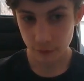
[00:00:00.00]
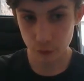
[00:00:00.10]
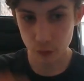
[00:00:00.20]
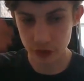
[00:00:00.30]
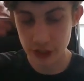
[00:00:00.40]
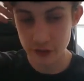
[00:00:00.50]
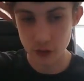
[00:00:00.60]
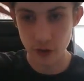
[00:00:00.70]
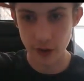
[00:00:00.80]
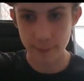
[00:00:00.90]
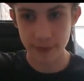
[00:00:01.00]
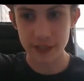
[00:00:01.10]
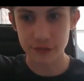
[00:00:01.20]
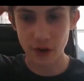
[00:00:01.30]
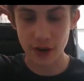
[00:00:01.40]
Of course, he's got um
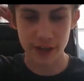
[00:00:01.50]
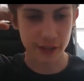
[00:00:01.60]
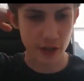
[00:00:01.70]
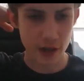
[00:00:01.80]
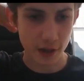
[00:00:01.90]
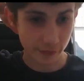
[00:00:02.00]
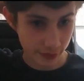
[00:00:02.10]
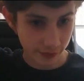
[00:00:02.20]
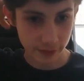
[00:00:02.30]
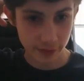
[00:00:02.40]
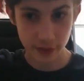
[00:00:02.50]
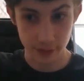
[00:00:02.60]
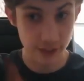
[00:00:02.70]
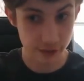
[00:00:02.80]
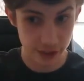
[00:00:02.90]
he's fighting uh, I think
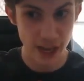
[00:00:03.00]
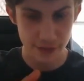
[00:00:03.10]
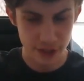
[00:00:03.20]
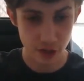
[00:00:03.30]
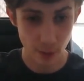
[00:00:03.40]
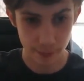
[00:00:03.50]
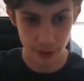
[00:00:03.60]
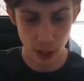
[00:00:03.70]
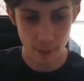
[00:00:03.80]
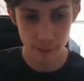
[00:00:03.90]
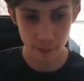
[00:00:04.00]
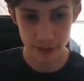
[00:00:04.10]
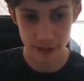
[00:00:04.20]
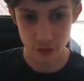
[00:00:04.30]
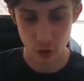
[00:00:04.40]
th- yeah this up and coming
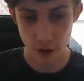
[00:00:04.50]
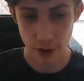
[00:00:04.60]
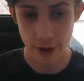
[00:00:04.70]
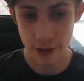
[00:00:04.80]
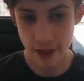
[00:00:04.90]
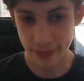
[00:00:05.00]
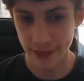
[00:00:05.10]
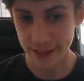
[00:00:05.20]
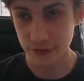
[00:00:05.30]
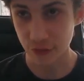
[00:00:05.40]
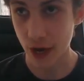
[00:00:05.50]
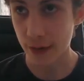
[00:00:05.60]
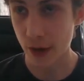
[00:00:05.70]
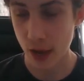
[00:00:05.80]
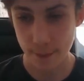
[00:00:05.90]
week he's got uh, I think he's
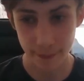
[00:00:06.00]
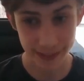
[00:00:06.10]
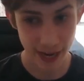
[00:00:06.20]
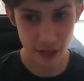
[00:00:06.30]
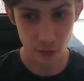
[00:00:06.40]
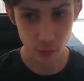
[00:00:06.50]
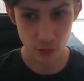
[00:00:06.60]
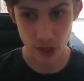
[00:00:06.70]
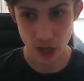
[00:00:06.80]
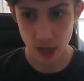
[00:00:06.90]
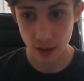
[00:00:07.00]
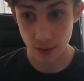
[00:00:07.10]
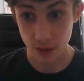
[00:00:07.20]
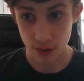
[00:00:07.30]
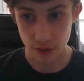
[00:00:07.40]
fighting uh, McKenna on the
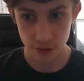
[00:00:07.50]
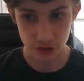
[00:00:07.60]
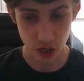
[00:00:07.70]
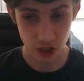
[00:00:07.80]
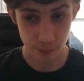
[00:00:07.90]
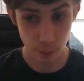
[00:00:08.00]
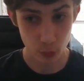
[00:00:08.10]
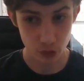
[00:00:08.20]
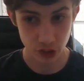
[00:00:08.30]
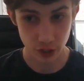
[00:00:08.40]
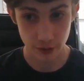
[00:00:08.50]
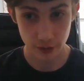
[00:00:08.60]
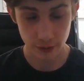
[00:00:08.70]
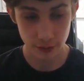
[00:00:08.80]
the the Sky Sports show.